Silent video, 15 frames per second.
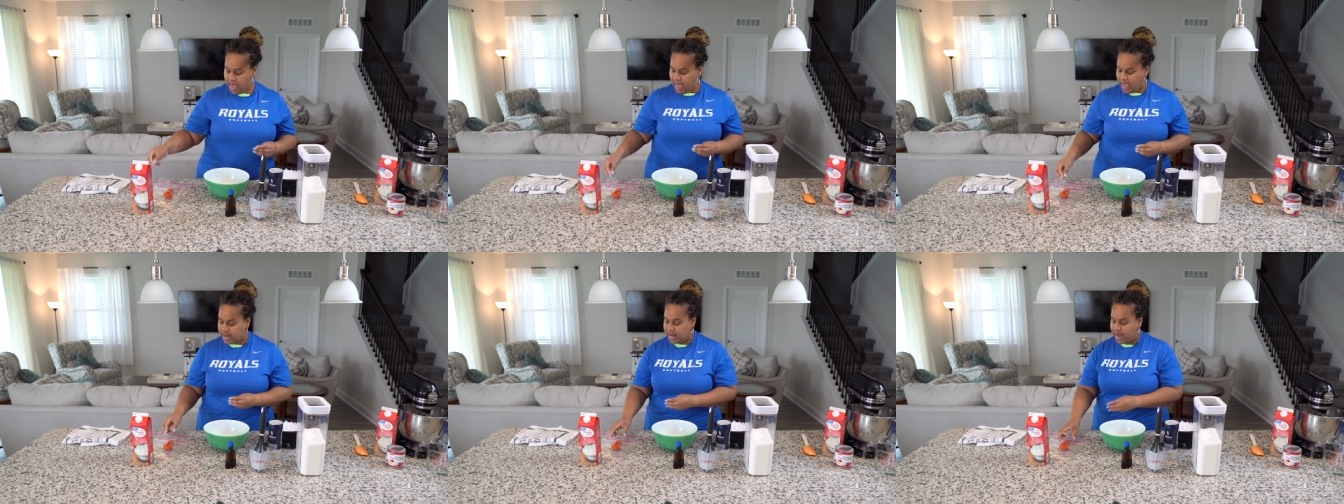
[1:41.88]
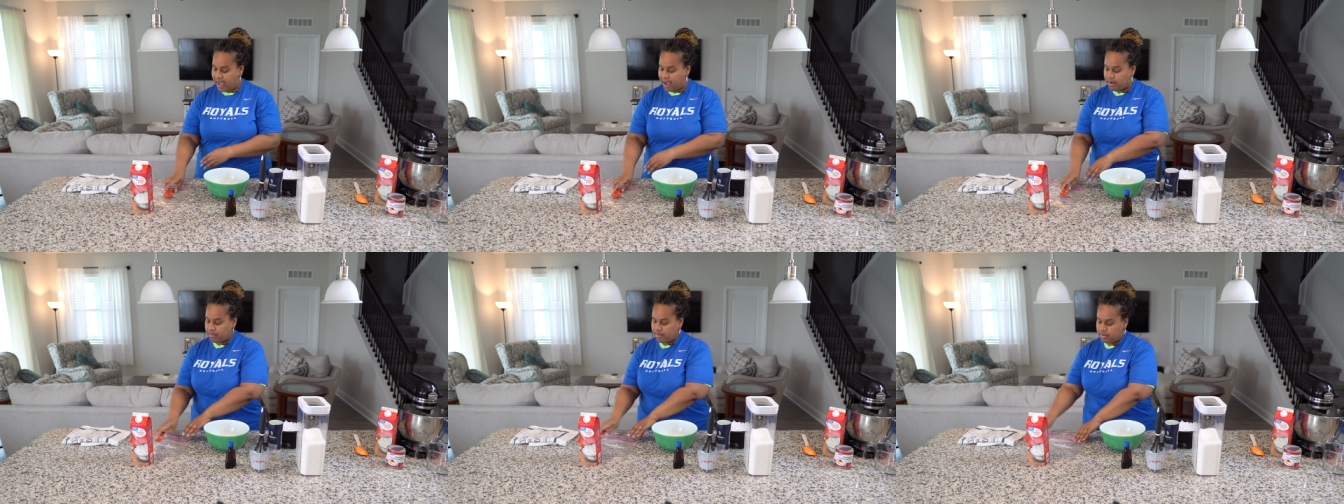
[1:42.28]
And
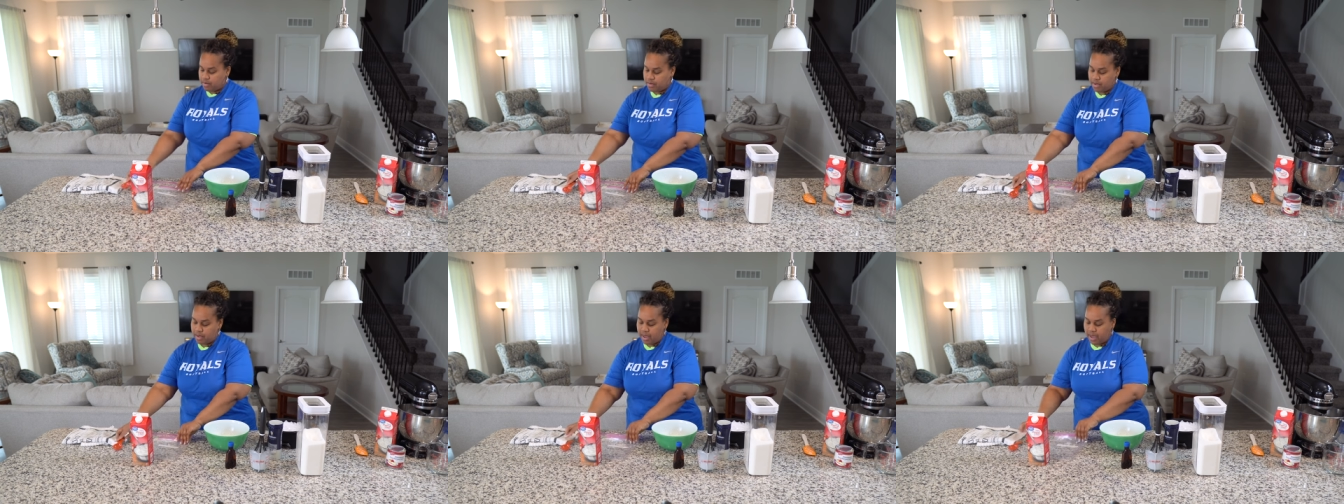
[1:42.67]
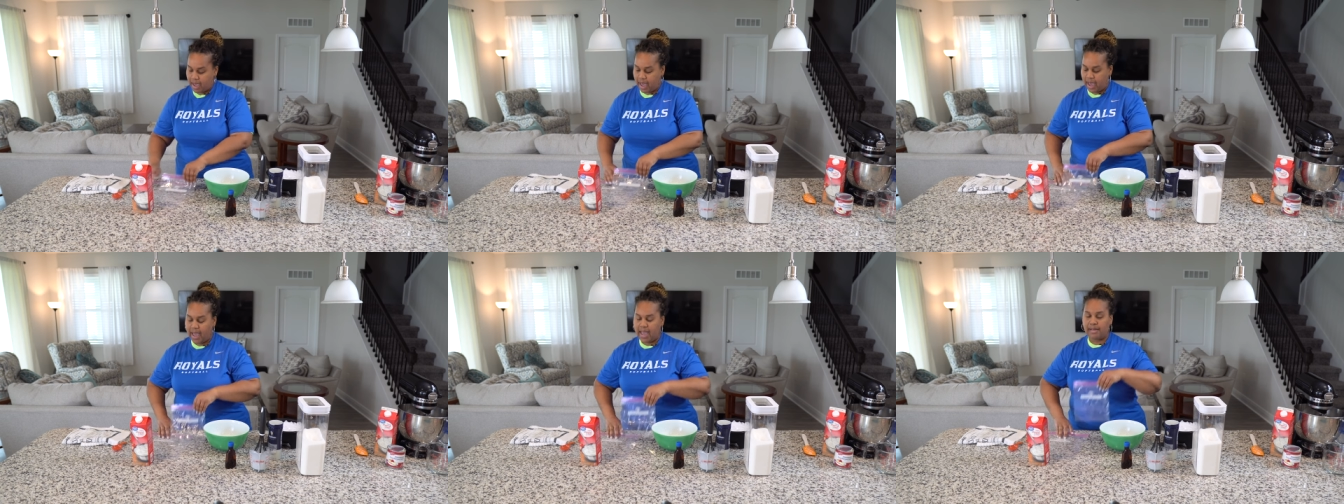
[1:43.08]
now
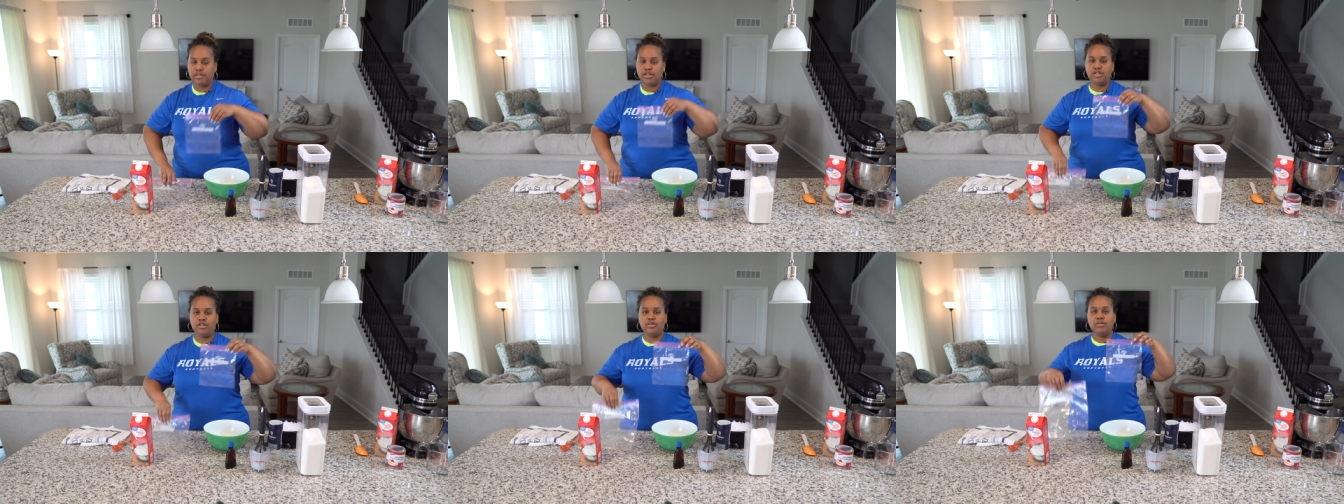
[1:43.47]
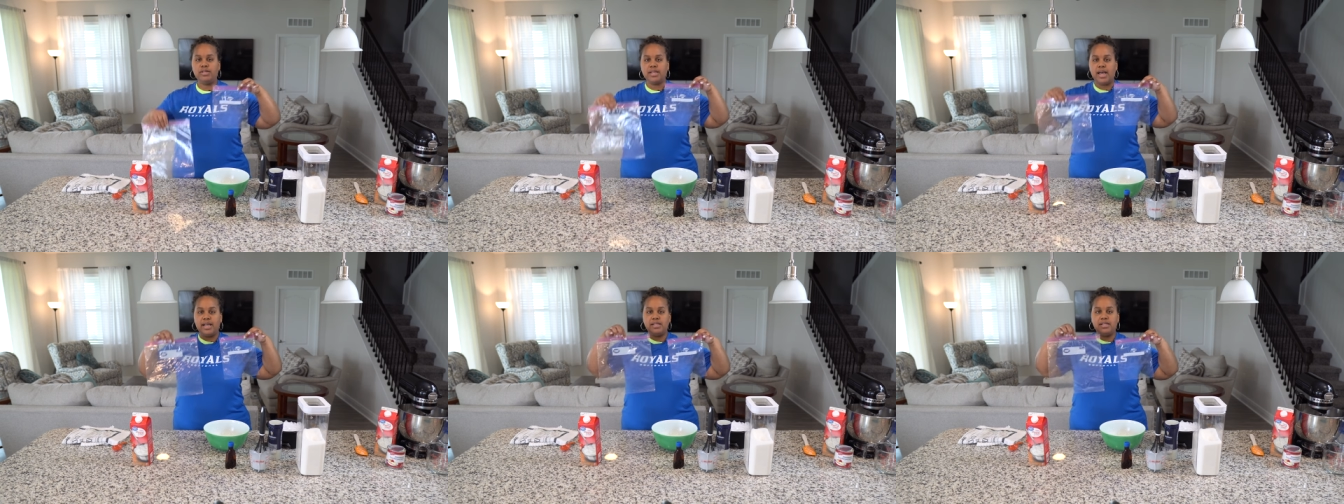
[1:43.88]
I have two
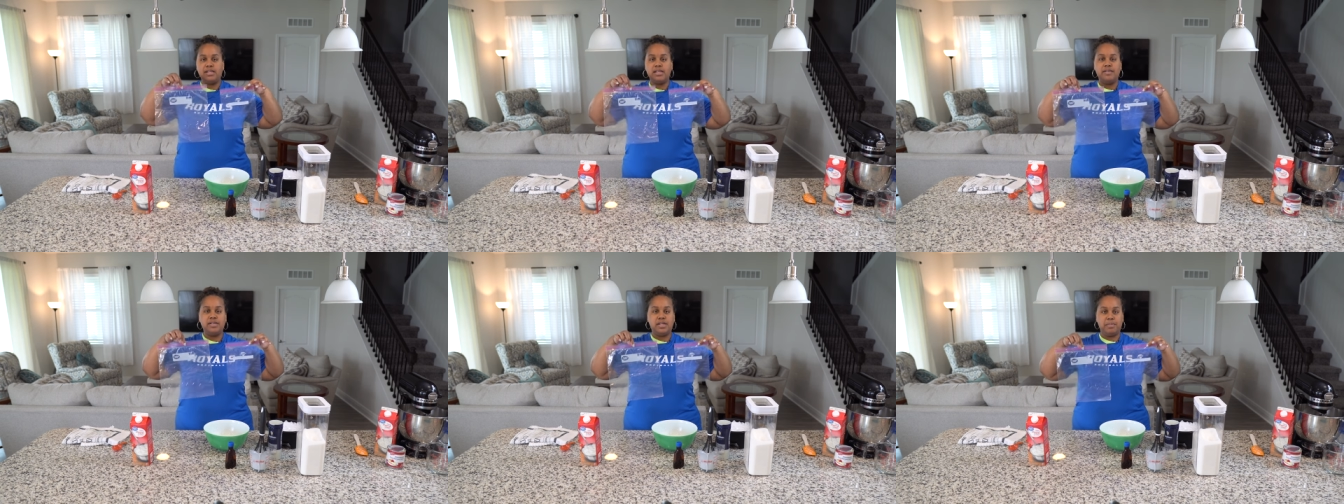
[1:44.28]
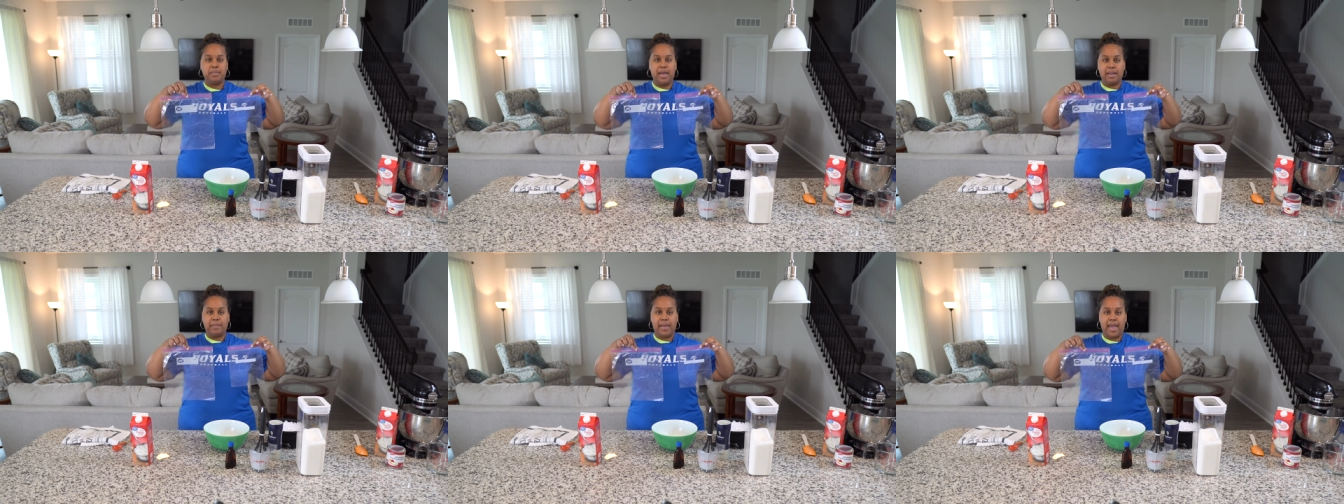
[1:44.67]
sizes of
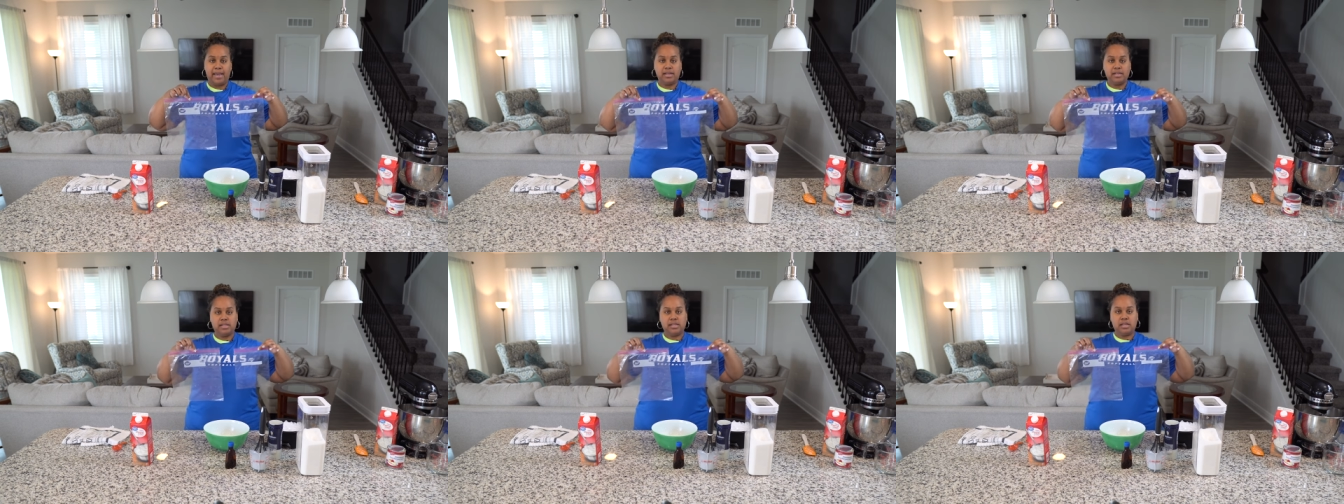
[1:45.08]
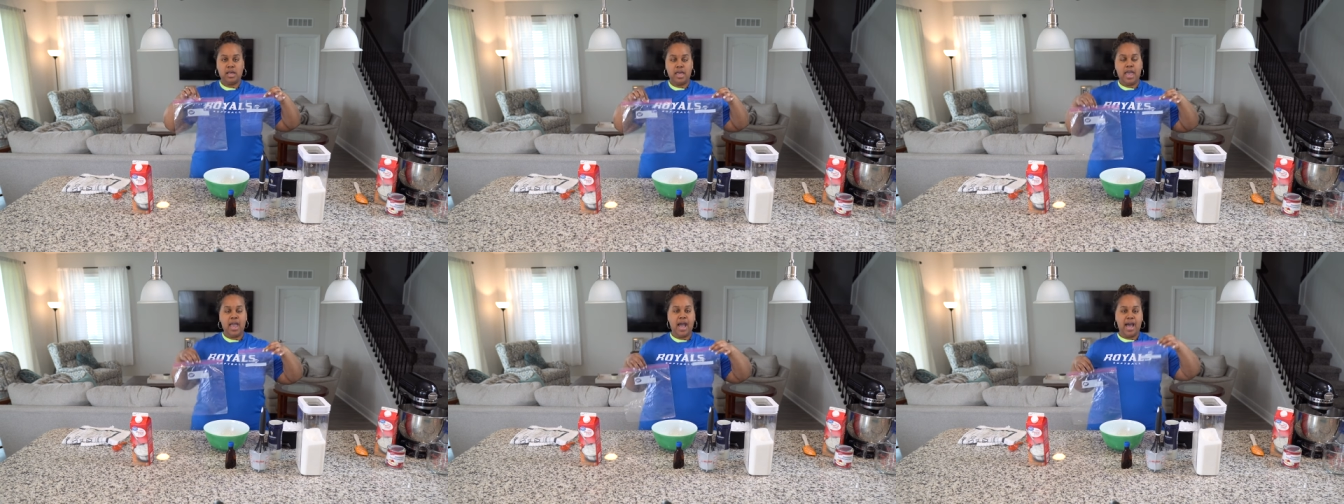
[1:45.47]
Ziploc bags.
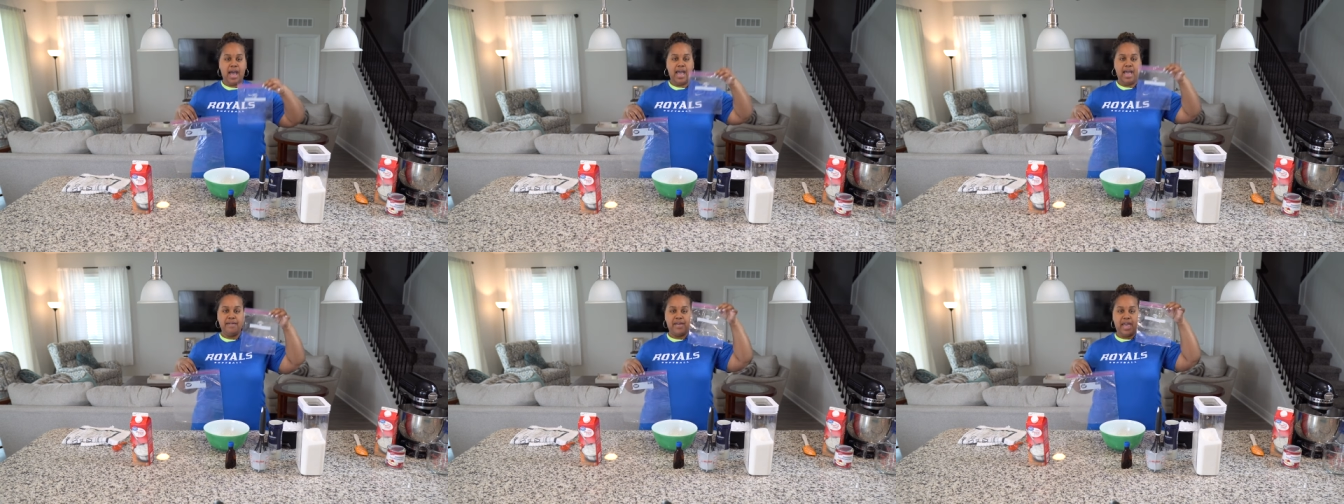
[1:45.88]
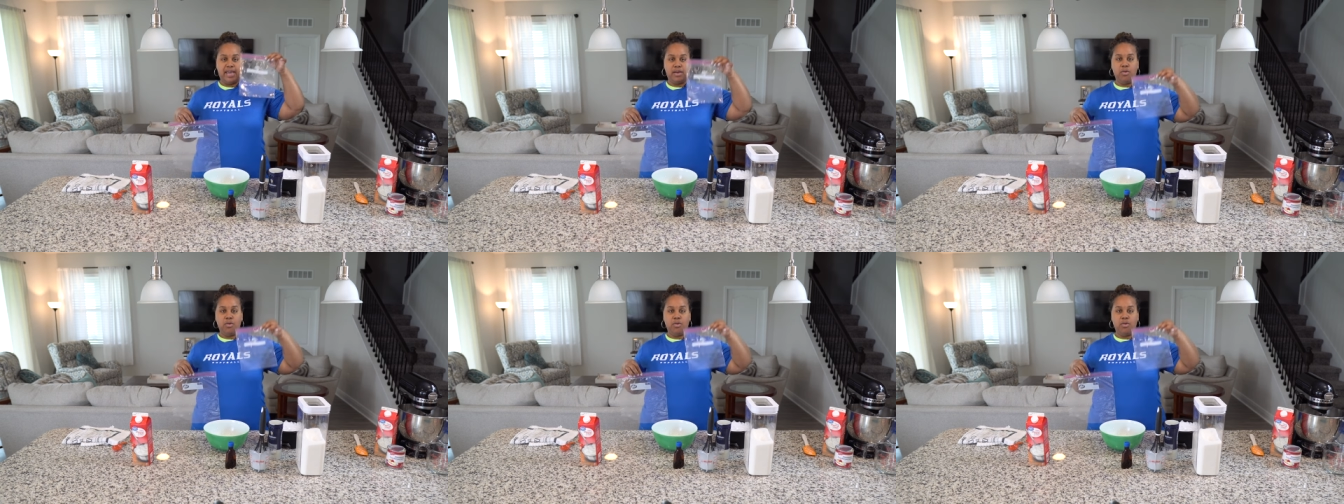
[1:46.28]
I have a